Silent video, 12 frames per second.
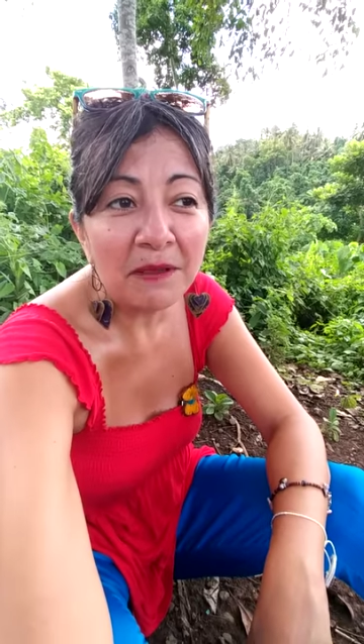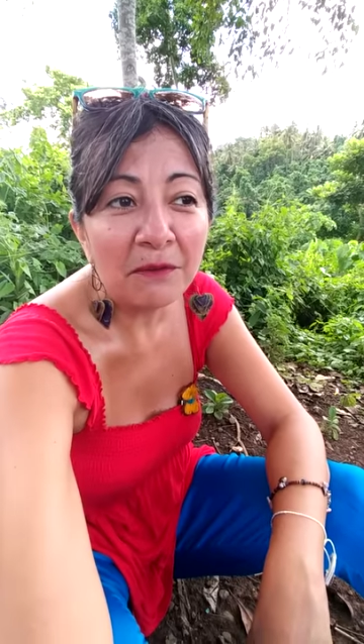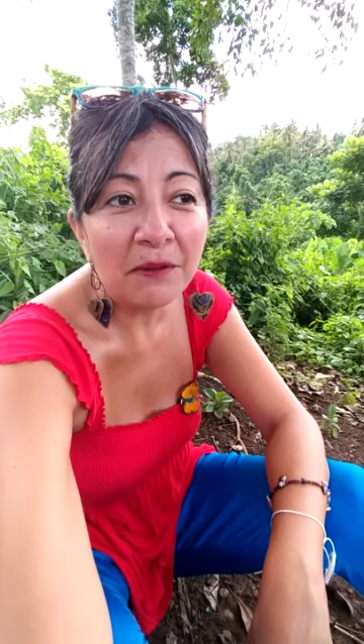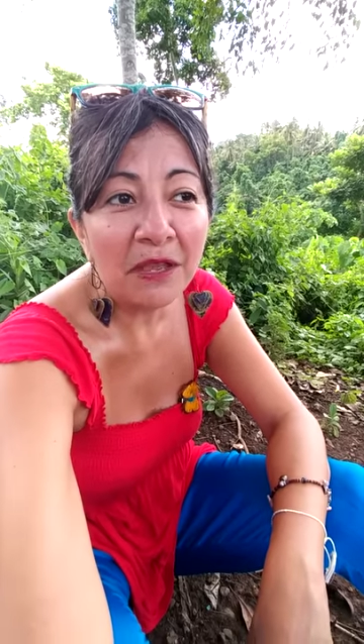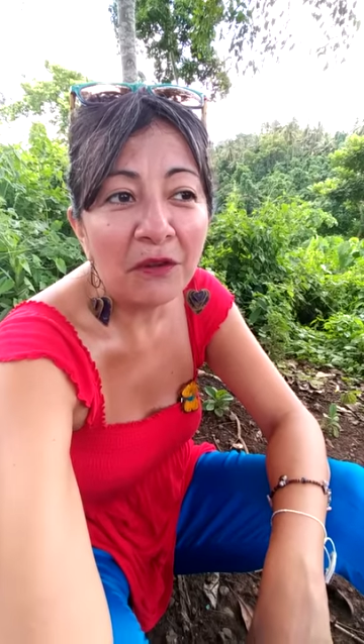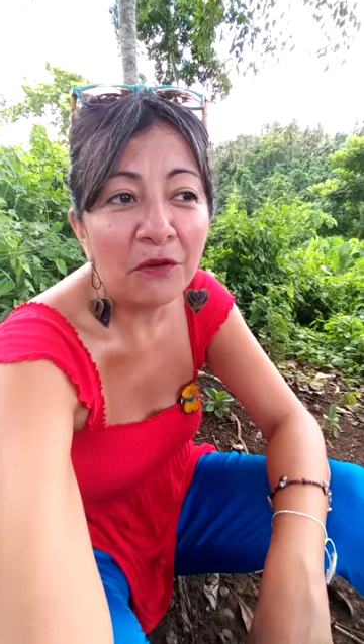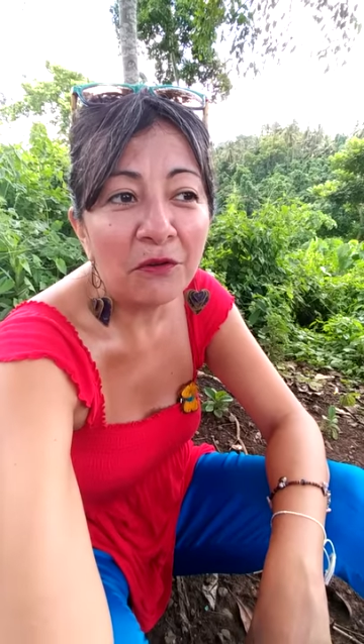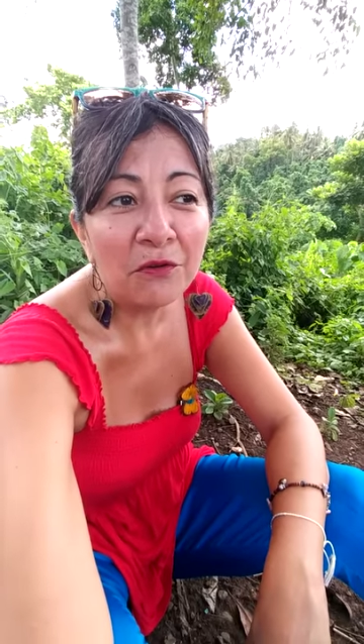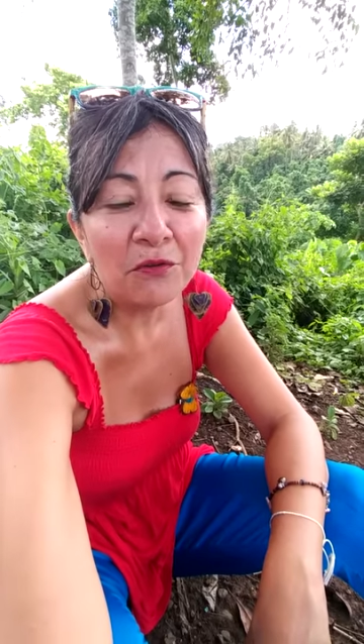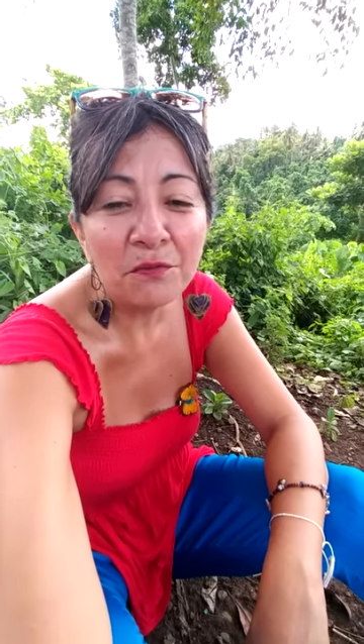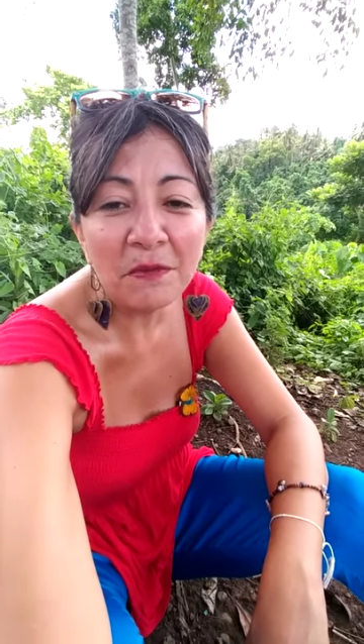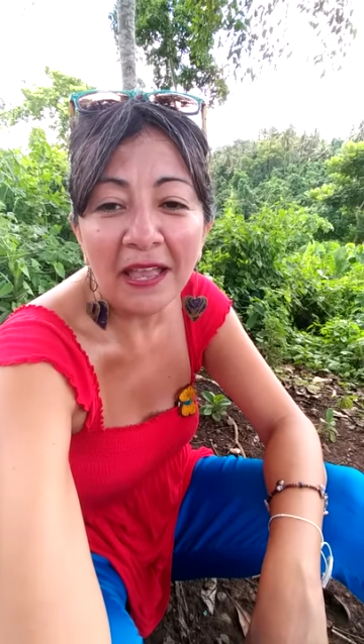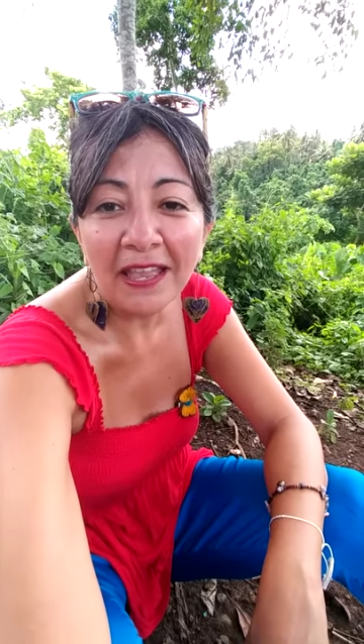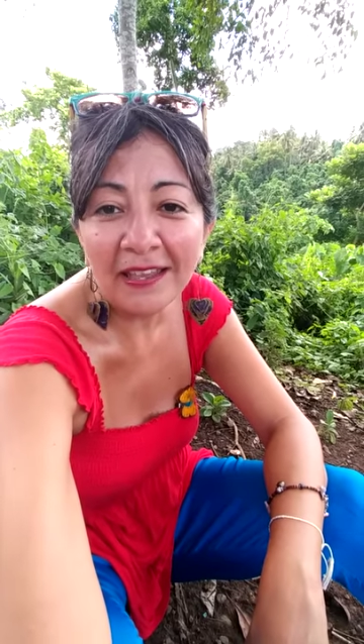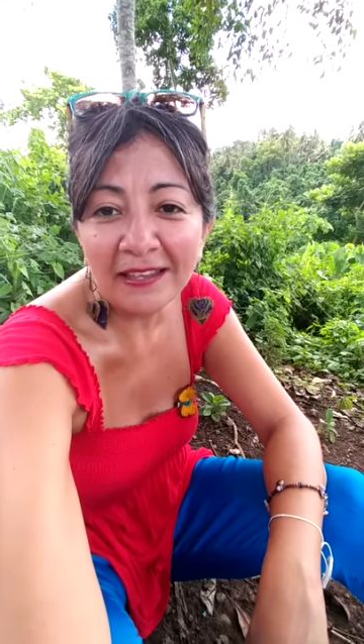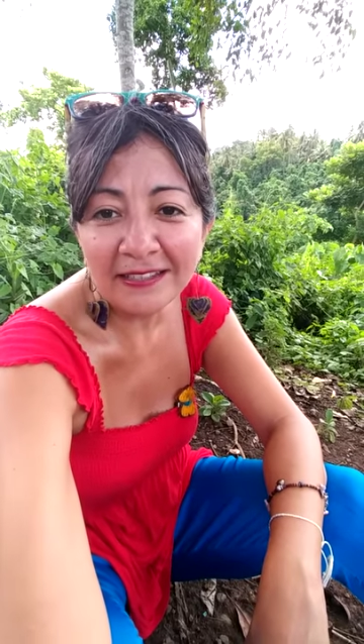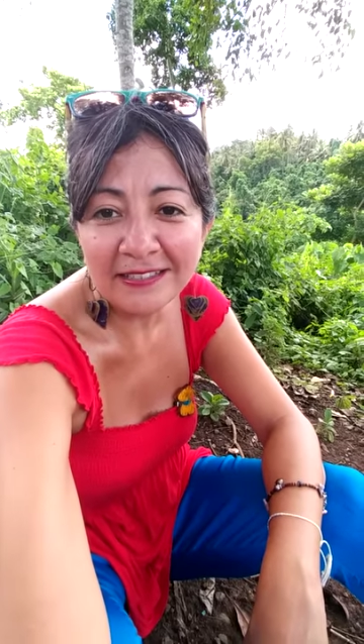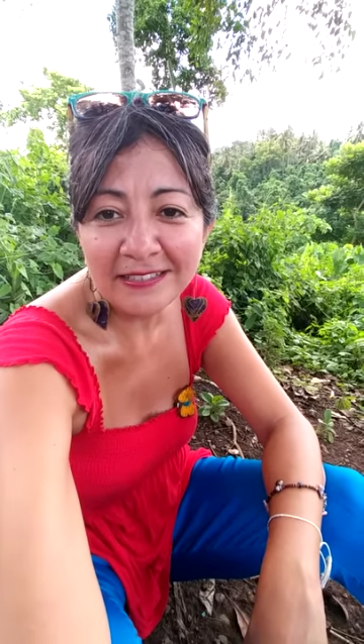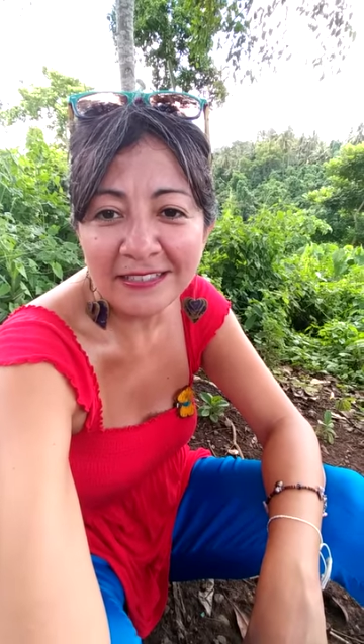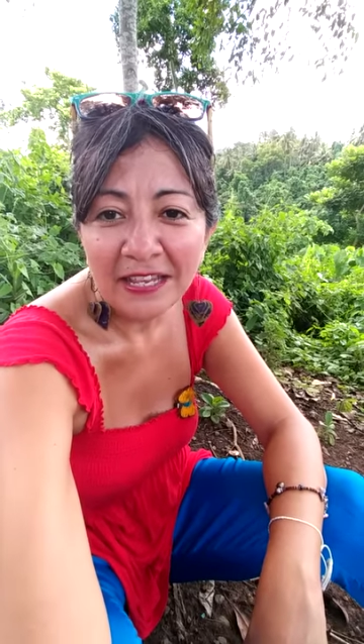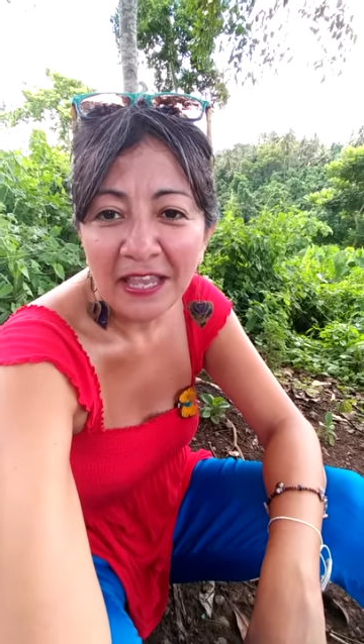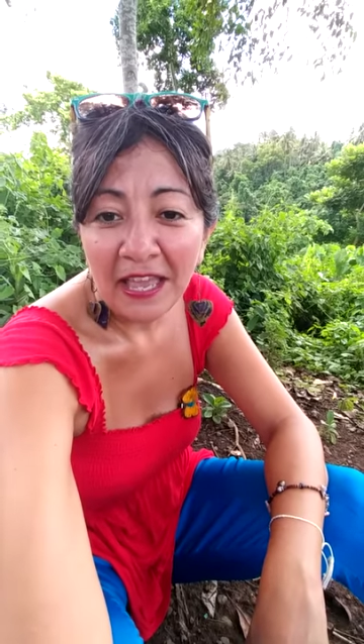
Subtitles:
my way home and